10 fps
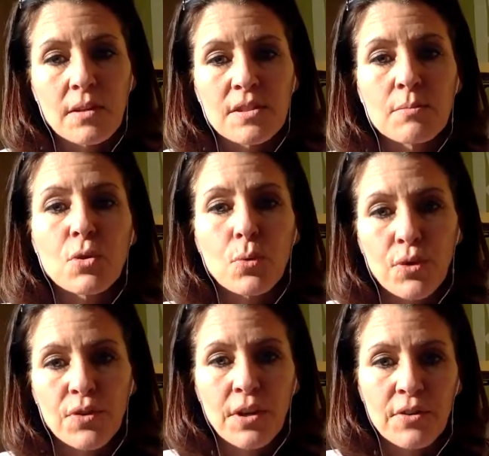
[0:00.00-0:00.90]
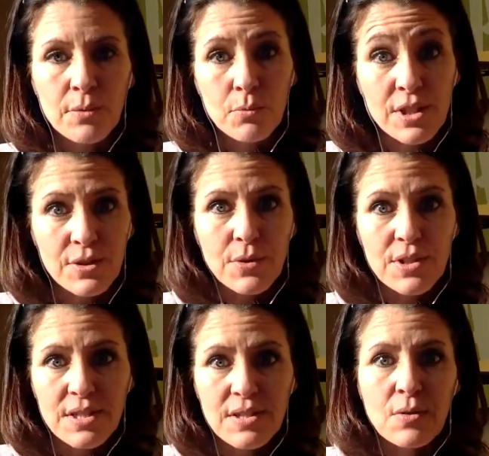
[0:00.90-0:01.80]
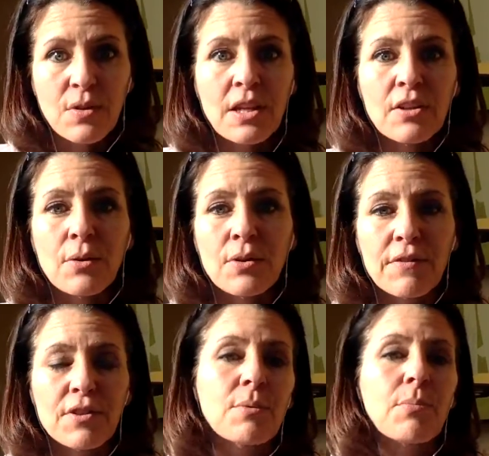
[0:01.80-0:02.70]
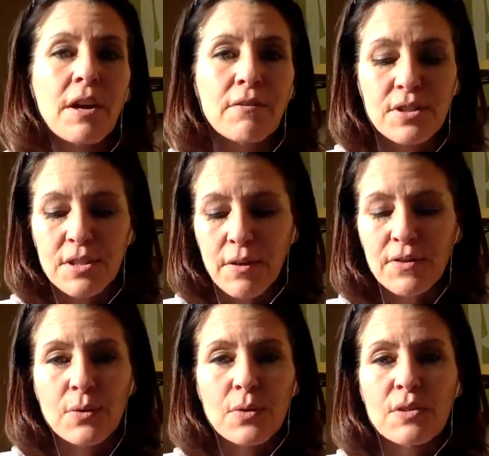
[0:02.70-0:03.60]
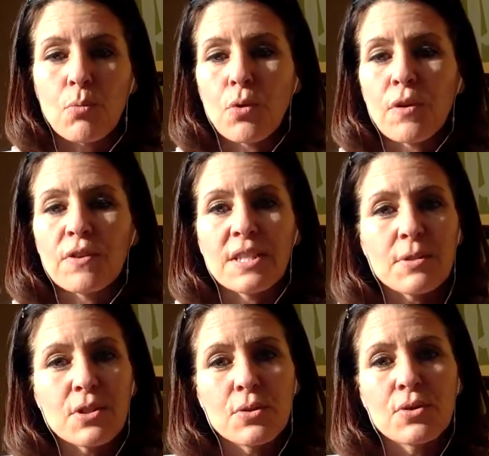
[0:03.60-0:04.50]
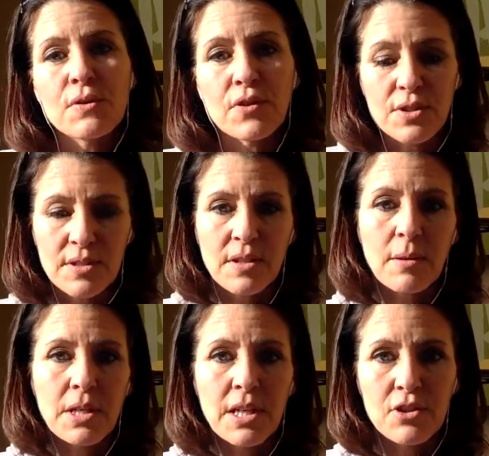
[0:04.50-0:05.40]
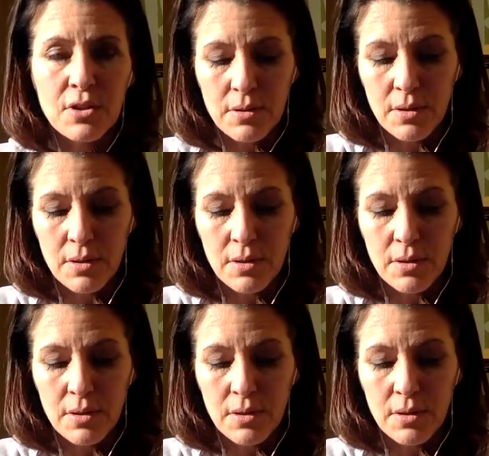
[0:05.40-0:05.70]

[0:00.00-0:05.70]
some tools there and some resources so that you don't have to deprive yourself. So it's more of a substitution versus elimination.